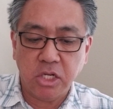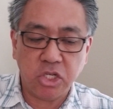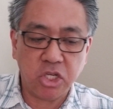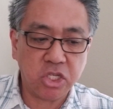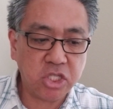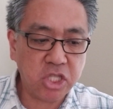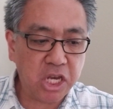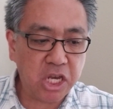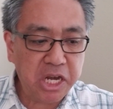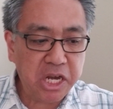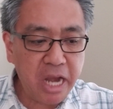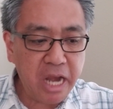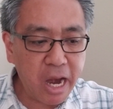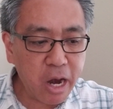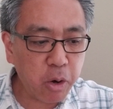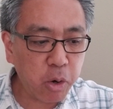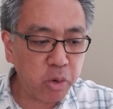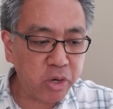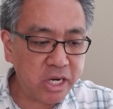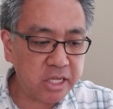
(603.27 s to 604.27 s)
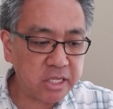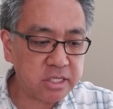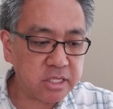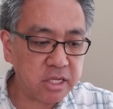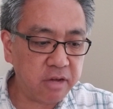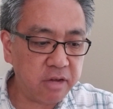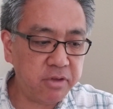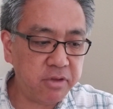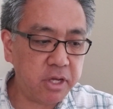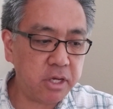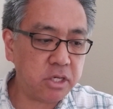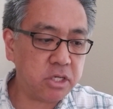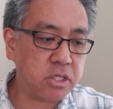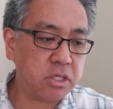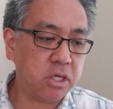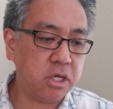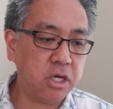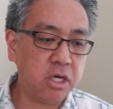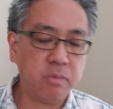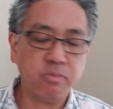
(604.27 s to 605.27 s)
just the narrowness of it
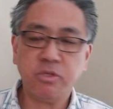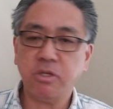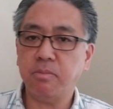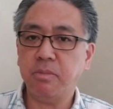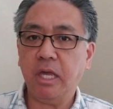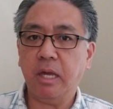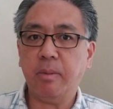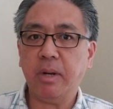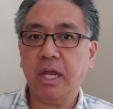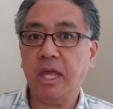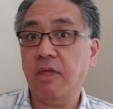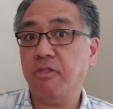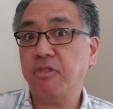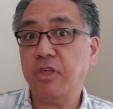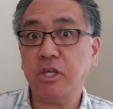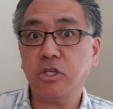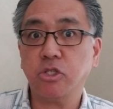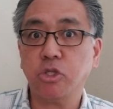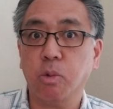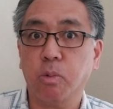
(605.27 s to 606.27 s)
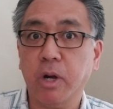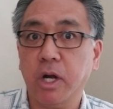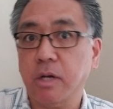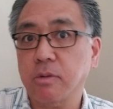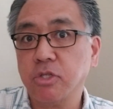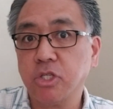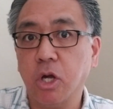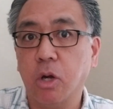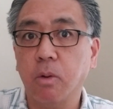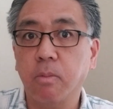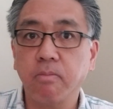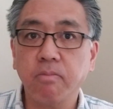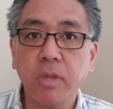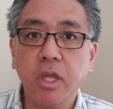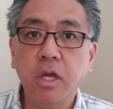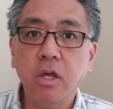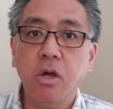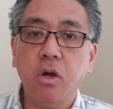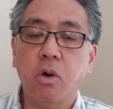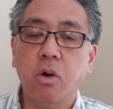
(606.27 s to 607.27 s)
um, to be able to get things to work. So,
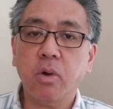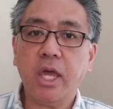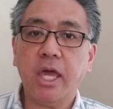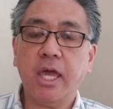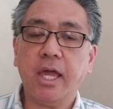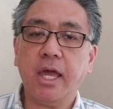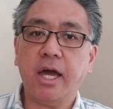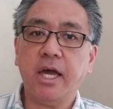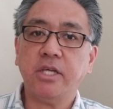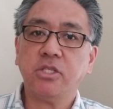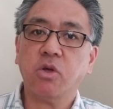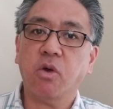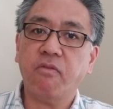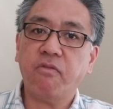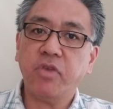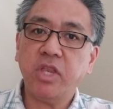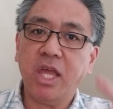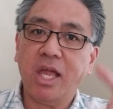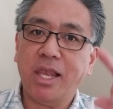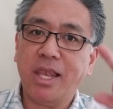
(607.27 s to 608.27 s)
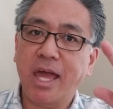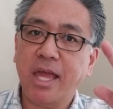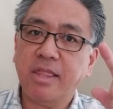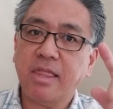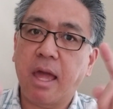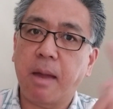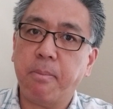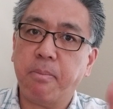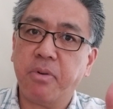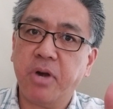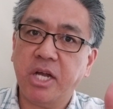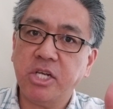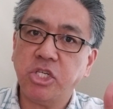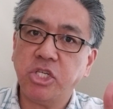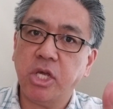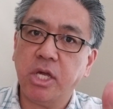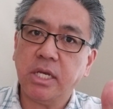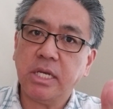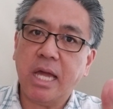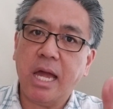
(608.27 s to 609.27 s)
okay guys, hopefully you like that
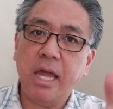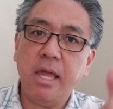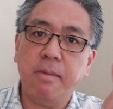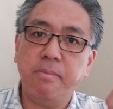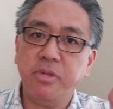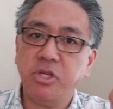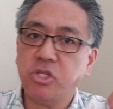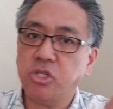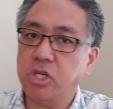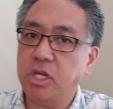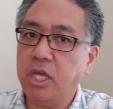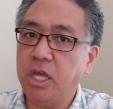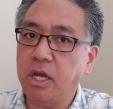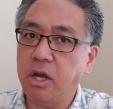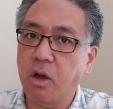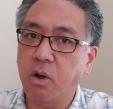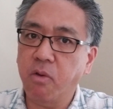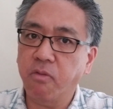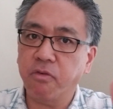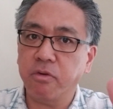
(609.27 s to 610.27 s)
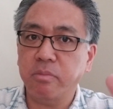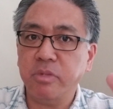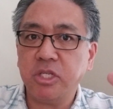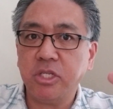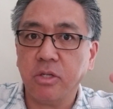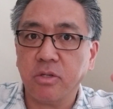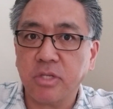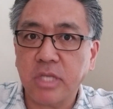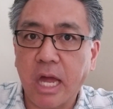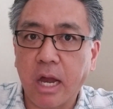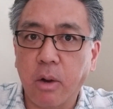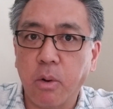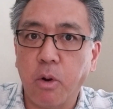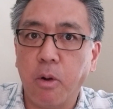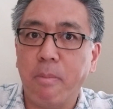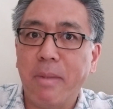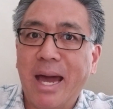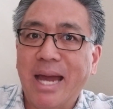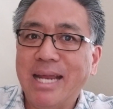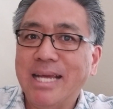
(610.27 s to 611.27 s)
project. I am Mr. Hino from Missing Zaga
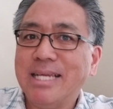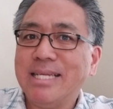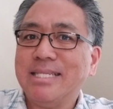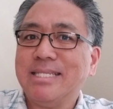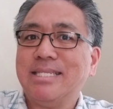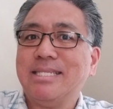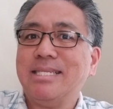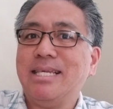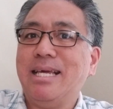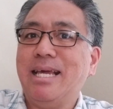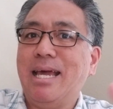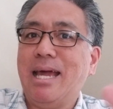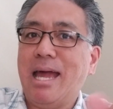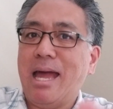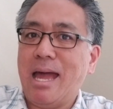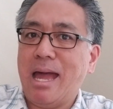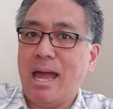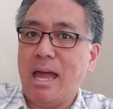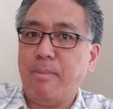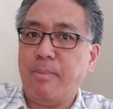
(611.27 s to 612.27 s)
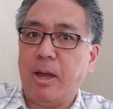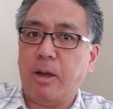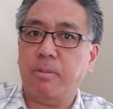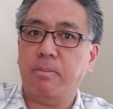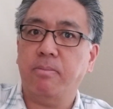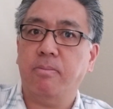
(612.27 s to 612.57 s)
Robotics. I'm out.